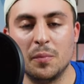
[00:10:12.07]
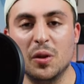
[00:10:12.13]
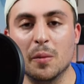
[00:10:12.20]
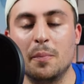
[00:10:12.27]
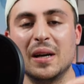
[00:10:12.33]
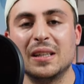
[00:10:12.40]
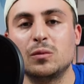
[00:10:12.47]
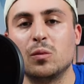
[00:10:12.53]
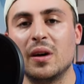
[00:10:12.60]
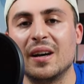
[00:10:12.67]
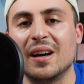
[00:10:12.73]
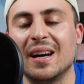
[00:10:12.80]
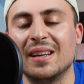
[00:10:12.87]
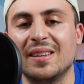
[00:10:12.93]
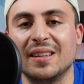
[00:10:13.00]
The best
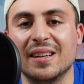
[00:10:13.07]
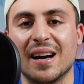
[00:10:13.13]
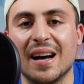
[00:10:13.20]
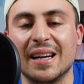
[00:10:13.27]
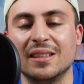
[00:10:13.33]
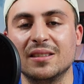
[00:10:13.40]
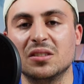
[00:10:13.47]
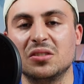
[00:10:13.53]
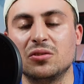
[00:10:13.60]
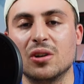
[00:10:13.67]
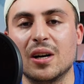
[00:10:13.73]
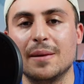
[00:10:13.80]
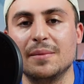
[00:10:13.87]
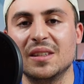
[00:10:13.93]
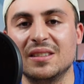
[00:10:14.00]
way I think I can
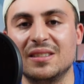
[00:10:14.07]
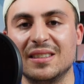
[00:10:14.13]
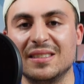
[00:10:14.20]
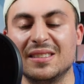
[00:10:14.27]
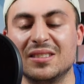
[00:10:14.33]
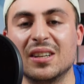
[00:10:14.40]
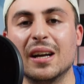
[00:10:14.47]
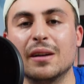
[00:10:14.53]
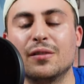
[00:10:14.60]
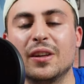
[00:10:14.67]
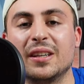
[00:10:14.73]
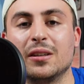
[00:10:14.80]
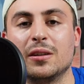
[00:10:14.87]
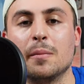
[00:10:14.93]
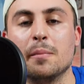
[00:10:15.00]
describe this is it's kind of
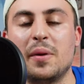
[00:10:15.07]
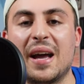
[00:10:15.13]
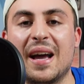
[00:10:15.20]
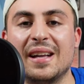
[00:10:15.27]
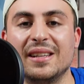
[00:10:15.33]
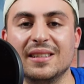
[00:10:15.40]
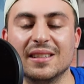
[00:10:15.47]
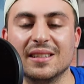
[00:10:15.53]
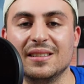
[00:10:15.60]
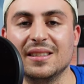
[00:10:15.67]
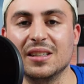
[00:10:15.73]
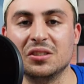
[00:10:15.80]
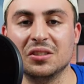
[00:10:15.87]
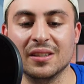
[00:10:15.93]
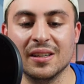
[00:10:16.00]
like a companion
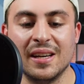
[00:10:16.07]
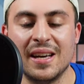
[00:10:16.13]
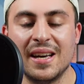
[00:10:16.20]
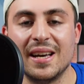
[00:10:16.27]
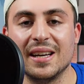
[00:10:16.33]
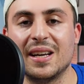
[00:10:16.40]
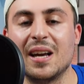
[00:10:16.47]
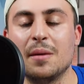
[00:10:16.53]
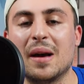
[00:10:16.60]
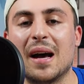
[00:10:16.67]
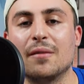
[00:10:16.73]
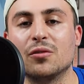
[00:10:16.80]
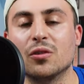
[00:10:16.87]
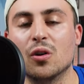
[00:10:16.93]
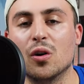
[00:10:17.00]
edition. It came
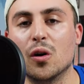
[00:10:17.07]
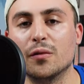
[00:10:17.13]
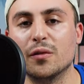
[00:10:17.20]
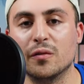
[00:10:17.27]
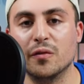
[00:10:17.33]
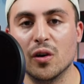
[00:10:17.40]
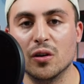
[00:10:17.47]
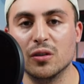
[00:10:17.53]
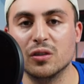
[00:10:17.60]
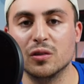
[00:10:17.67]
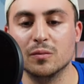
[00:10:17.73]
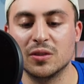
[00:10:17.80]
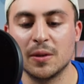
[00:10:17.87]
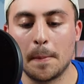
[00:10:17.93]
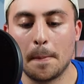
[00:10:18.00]
after all the
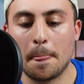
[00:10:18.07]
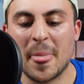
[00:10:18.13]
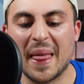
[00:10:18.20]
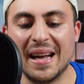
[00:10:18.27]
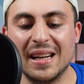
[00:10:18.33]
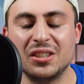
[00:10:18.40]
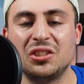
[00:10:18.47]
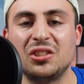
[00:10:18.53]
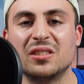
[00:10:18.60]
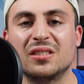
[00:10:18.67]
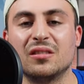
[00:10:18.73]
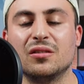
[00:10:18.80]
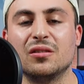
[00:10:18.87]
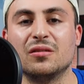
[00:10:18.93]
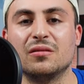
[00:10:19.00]
volumes, and it's
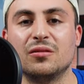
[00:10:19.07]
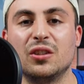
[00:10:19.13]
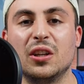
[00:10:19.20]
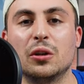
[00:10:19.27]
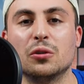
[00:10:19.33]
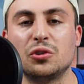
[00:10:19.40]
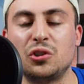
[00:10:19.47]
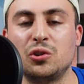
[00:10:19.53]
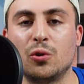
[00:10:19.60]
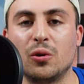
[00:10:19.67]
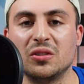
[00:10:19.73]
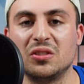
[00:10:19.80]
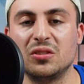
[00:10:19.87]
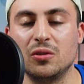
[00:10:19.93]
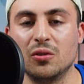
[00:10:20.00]
just little
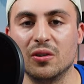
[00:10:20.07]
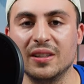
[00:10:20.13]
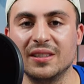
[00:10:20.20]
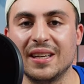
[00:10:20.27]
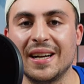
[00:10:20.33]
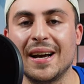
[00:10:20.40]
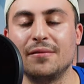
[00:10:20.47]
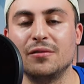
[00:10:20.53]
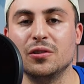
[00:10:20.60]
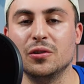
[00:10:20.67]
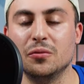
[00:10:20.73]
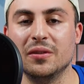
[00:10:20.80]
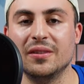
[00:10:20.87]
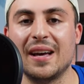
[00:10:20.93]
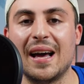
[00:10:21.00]
short stories that have to
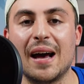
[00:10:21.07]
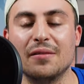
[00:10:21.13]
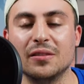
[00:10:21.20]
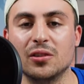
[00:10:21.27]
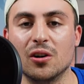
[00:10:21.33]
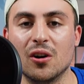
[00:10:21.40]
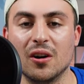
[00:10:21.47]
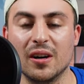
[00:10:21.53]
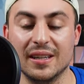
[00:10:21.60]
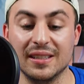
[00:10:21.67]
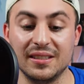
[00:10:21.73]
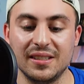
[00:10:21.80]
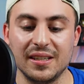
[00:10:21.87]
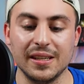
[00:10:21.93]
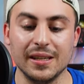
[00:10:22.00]
do with Avatar and
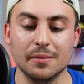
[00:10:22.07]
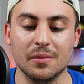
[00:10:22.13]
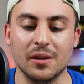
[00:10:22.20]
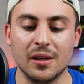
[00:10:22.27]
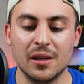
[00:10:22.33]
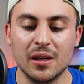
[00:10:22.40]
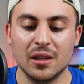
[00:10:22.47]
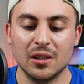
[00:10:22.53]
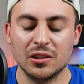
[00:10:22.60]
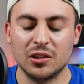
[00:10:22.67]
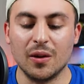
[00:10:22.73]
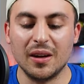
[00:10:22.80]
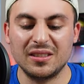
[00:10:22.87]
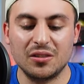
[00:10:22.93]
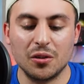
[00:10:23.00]
his team.
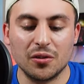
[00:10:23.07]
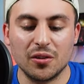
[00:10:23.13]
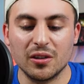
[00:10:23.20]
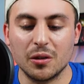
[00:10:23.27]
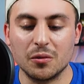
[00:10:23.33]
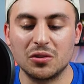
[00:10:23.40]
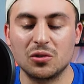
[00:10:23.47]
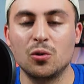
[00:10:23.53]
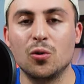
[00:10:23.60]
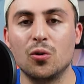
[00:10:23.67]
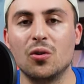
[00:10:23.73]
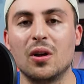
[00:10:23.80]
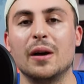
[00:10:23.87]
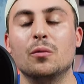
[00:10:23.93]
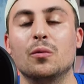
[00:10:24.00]
So I still thought that was
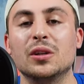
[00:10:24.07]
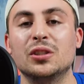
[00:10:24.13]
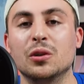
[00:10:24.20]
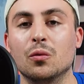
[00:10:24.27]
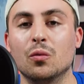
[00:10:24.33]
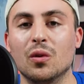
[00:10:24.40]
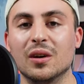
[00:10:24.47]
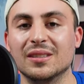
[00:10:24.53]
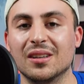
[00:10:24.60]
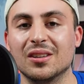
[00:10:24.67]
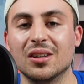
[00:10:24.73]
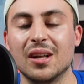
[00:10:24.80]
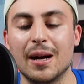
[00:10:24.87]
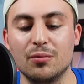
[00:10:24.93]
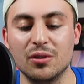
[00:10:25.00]
cool. I wish it was a
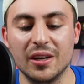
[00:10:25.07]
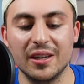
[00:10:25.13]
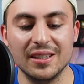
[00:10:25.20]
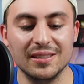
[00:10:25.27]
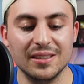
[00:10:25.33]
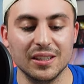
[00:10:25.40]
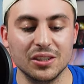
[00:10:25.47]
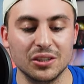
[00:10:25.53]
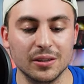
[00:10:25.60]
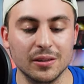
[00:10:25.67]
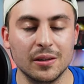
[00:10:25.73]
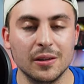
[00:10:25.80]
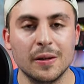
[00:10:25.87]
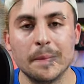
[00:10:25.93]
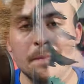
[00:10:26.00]
library edition,